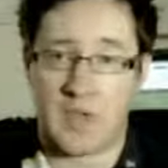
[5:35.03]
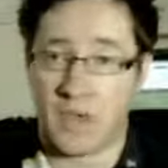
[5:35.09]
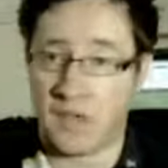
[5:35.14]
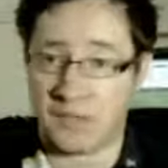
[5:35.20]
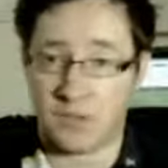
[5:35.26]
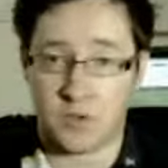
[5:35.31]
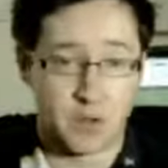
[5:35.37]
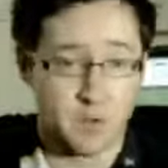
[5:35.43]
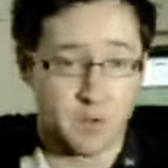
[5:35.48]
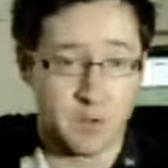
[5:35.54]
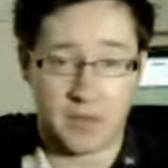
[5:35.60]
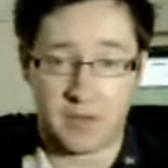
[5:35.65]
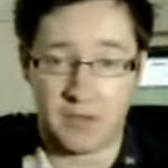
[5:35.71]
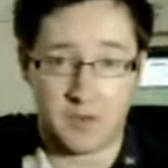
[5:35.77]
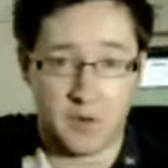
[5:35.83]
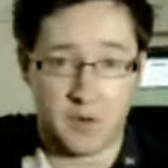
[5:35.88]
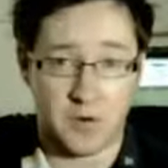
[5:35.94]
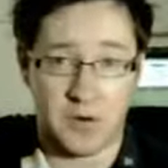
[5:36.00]
That's all you're
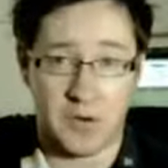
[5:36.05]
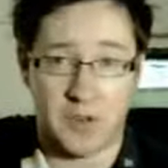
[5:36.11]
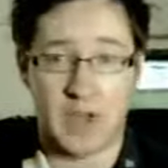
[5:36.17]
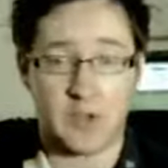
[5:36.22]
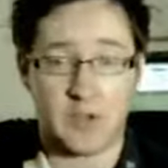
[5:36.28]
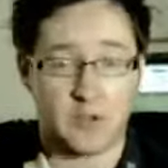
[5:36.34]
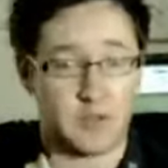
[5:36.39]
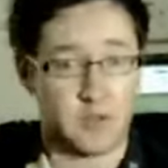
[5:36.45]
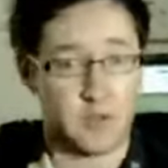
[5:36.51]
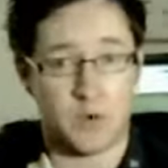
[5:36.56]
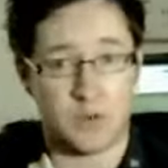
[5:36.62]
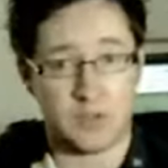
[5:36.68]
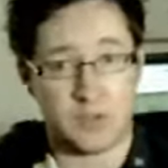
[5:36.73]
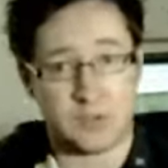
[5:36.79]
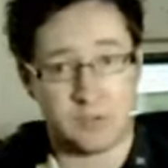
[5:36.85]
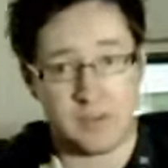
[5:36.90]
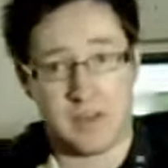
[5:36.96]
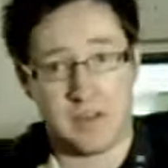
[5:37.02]
paying for it. You can
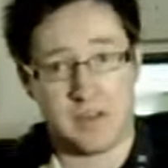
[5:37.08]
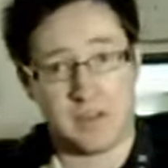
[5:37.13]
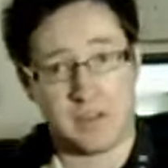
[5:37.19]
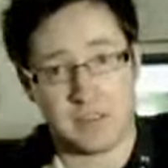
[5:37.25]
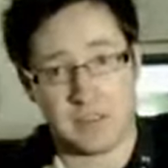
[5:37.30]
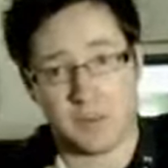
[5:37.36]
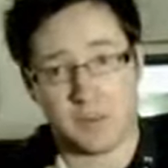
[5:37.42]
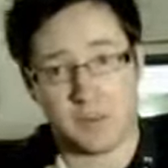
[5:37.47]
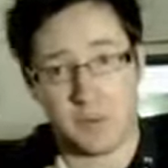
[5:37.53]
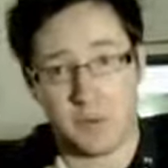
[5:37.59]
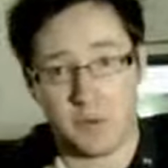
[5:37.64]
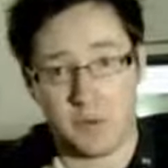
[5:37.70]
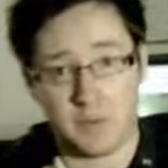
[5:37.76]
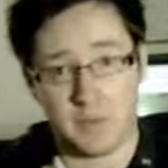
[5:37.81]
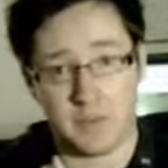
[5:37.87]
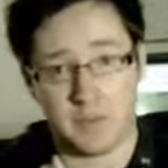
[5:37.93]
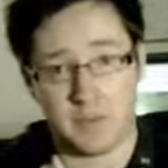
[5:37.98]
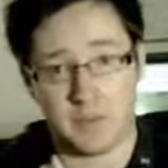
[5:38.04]
watch as many things as you
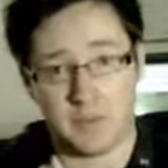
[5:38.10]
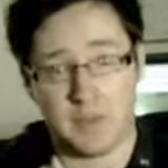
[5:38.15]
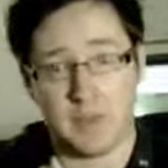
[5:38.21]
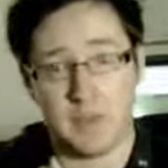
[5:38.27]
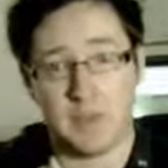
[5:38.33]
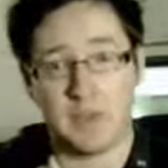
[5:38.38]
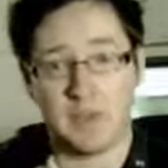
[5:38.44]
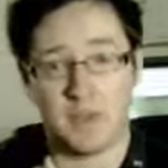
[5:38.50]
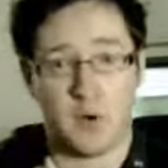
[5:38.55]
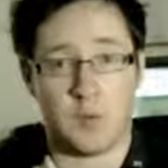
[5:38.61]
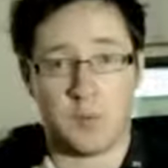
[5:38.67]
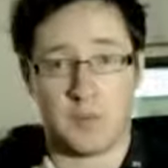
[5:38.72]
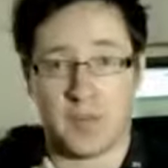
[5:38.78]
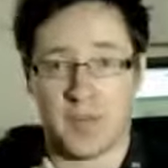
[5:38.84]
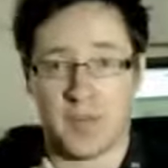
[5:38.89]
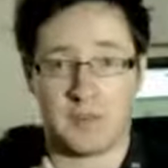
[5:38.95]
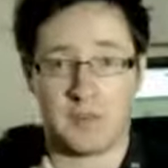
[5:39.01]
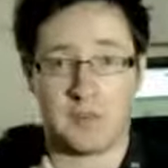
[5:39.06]
want on it. You're
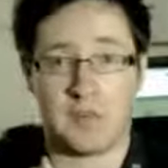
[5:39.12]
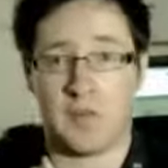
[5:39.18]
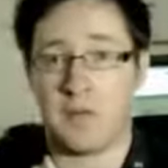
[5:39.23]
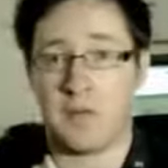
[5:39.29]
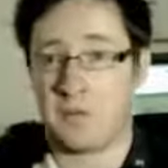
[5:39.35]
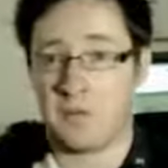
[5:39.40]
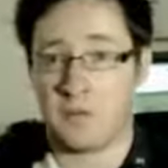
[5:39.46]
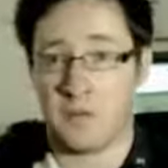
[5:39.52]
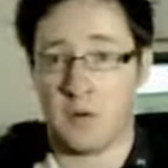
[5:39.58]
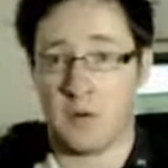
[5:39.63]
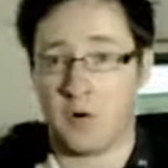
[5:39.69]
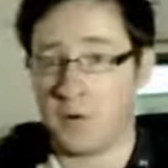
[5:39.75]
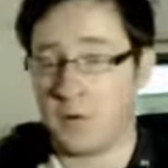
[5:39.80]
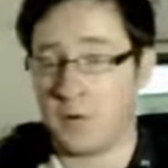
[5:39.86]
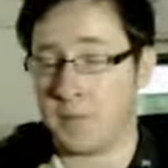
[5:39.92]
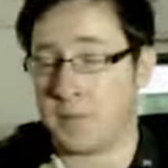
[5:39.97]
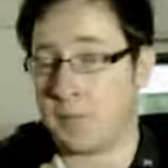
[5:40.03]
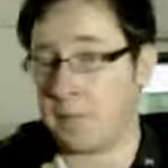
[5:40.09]
not paying
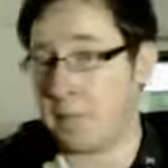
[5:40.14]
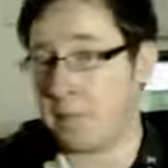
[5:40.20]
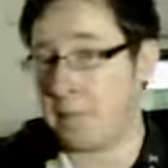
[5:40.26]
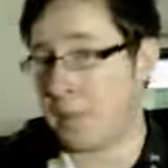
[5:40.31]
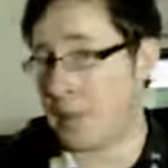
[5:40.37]
for